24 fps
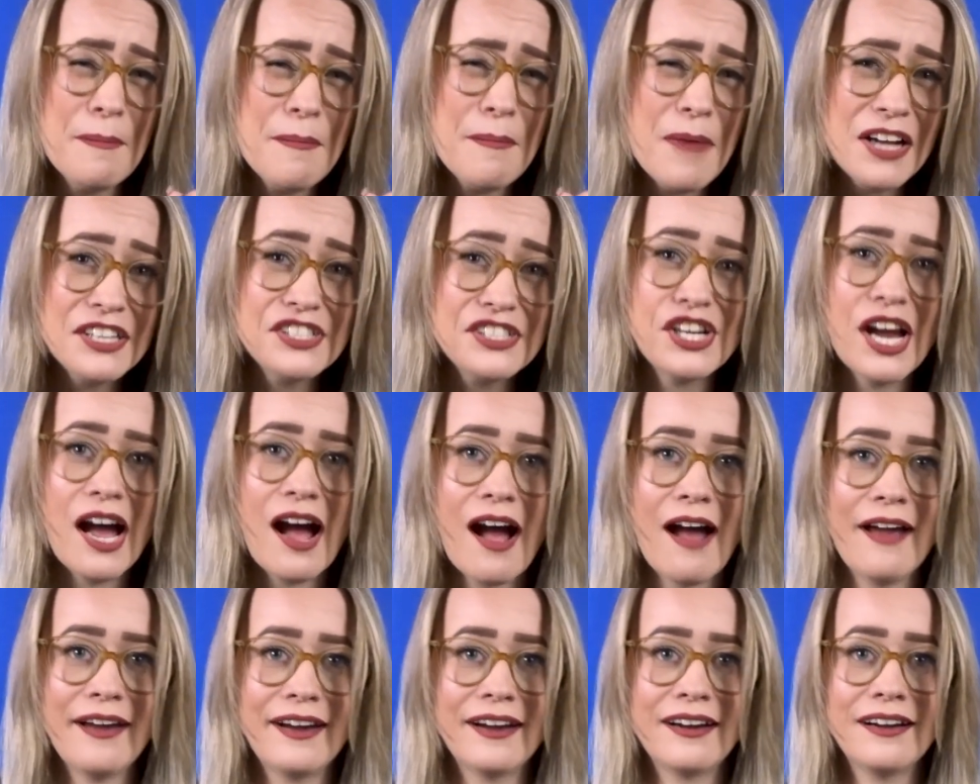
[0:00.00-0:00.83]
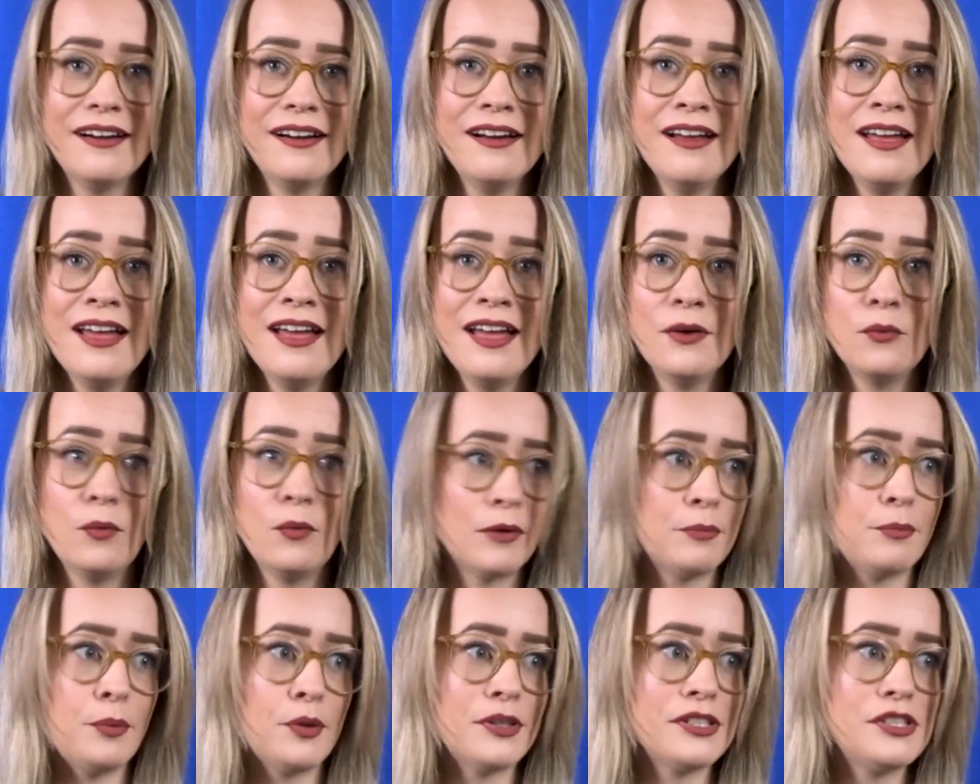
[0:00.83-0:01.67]
much higher
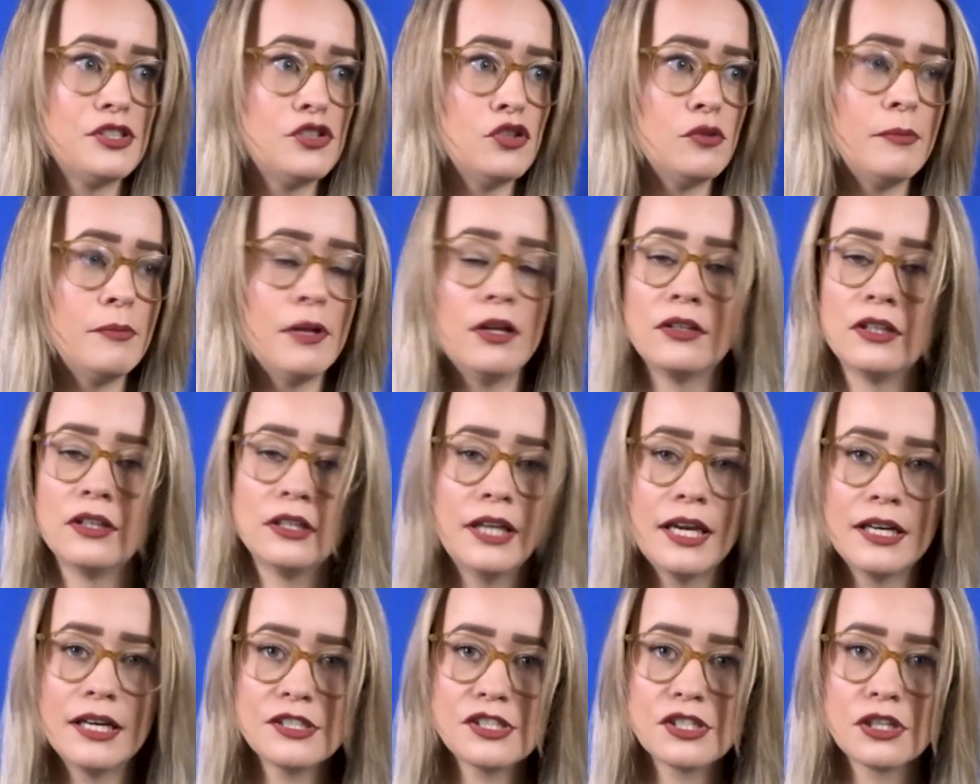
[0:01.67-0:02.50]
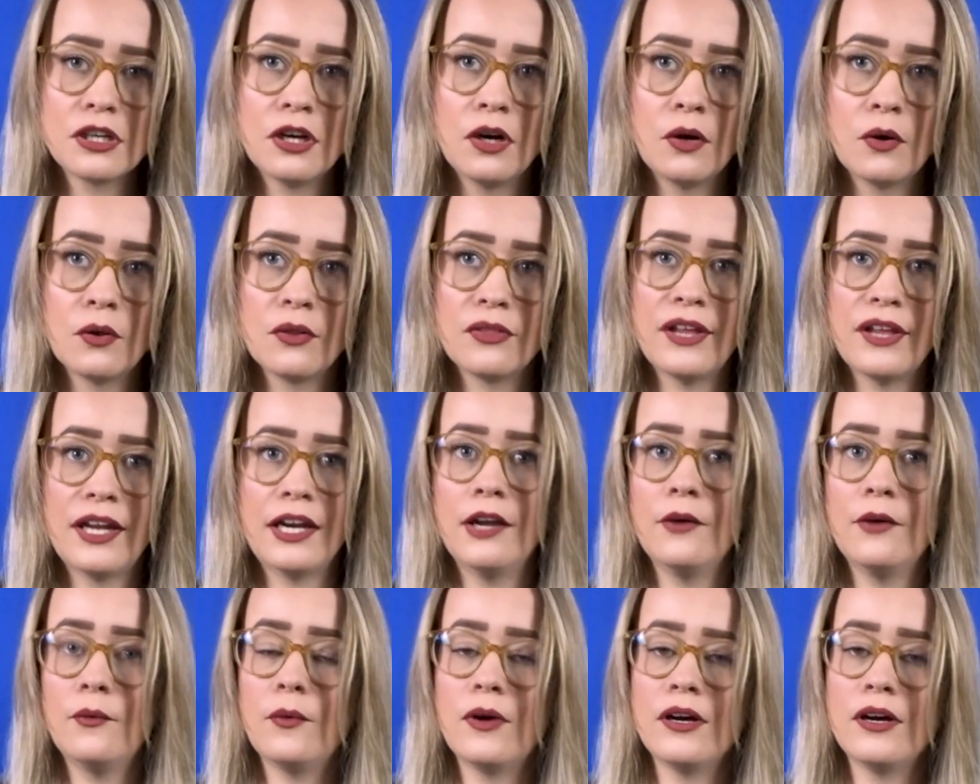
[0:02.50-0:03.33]
1.2 million years ago than
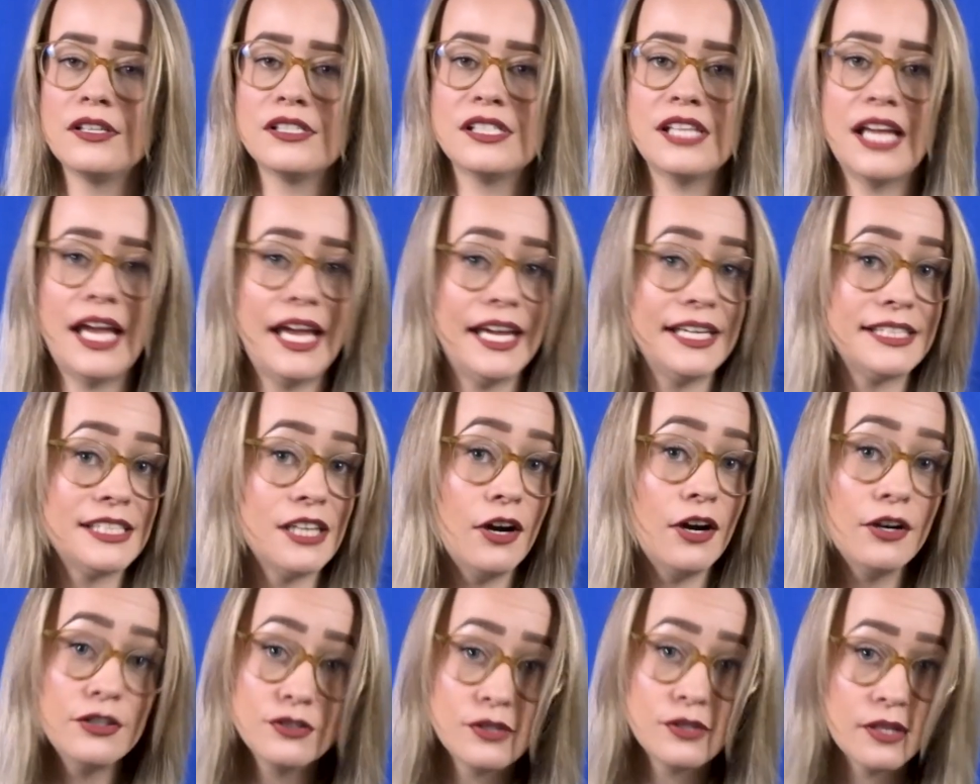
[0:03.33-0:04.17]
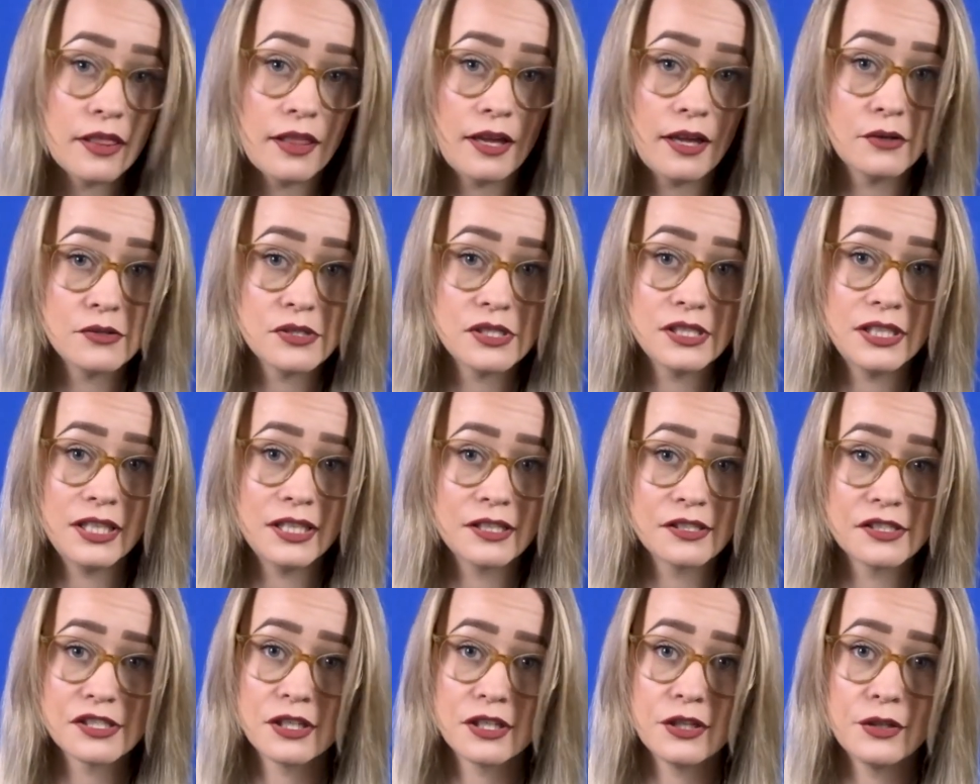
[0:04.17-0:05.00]
it was 800,000
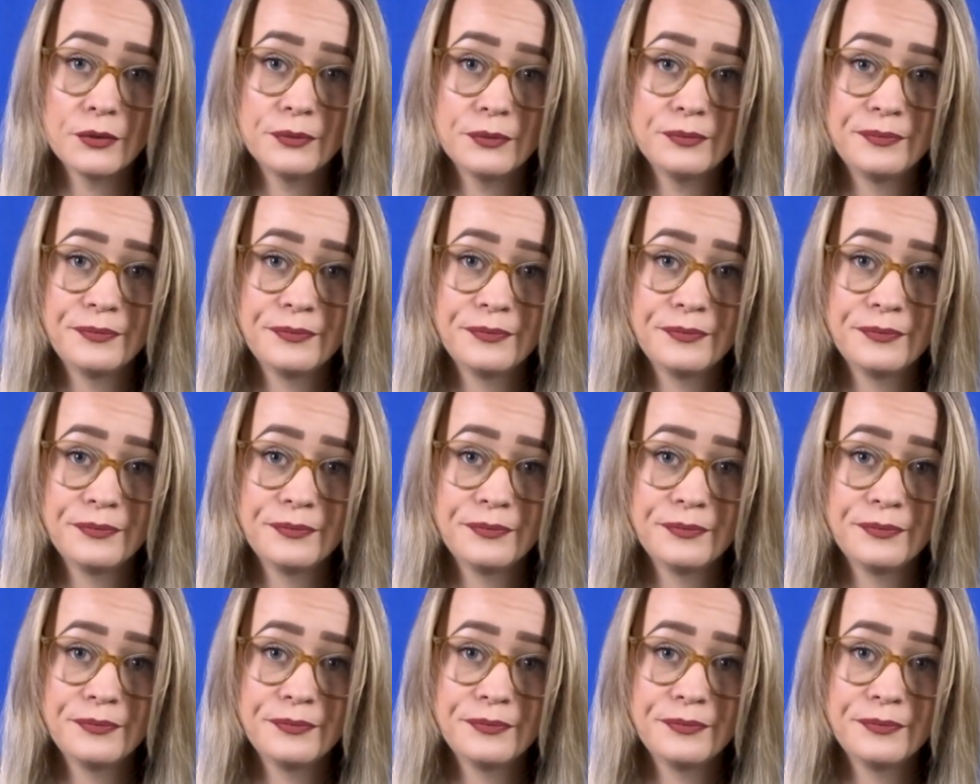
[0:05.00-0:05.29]
years ago.